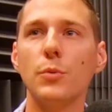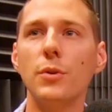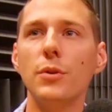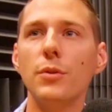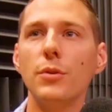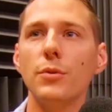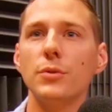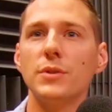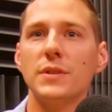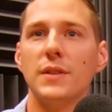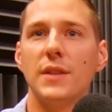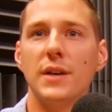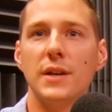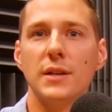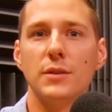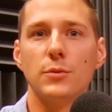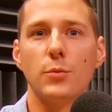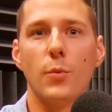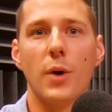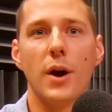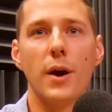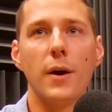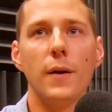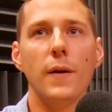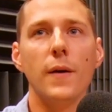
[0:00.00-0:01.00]
one of those things
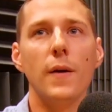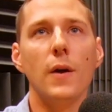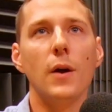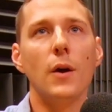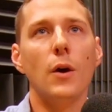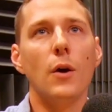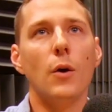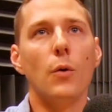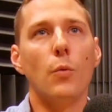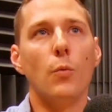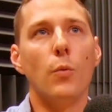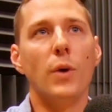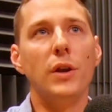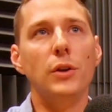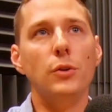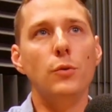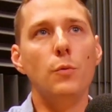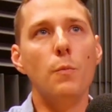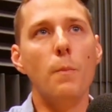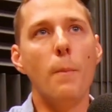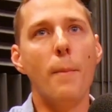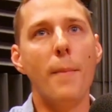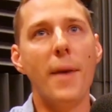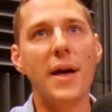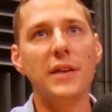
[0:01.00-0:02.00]
where when
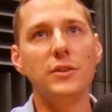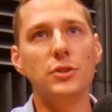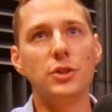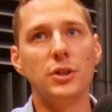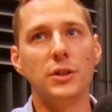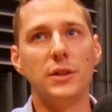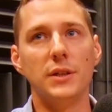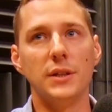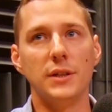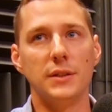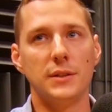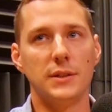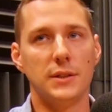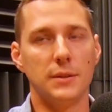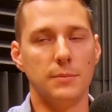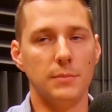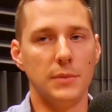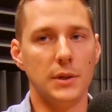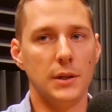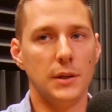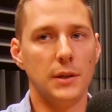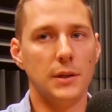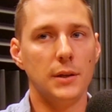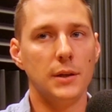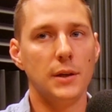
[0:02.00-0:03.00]
you mentioned it to
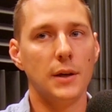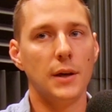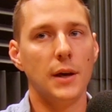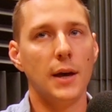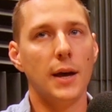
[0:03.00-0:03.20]
me,